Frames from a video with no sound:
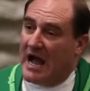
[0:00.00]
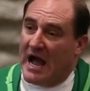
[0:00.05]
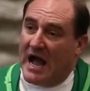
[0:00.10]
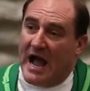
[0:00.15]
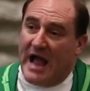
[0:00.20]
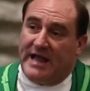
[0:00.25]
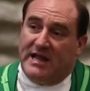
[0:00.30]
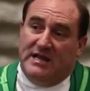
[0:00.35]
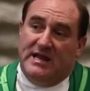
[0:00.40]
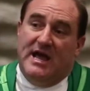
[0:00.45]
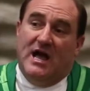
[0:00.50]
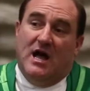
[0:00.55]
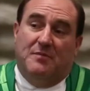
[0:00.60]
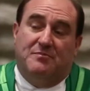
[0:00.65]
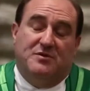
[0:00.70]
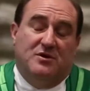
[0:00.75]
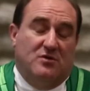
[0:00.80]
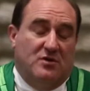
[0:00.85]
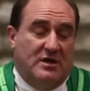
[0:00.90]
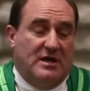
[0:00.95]
I can
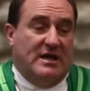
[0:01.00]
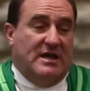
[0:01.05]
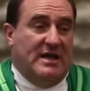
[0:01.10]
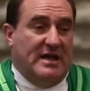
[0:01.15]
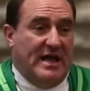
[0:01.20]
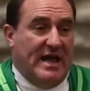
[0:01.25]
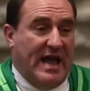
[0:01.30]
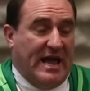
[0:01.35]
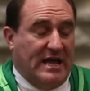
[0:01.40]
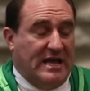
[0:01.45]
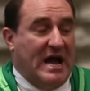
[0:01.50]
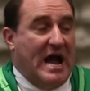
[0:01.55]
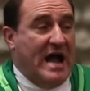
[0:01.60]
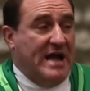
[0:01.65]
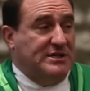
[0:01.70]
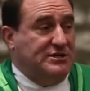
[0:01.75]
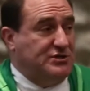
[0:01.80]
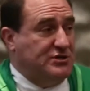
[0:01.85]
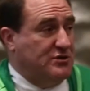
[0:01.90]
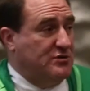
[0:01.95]
help you and
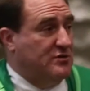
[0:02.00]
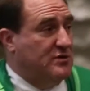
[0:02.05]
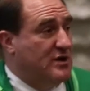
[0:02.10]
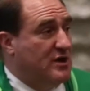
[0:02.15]
guide you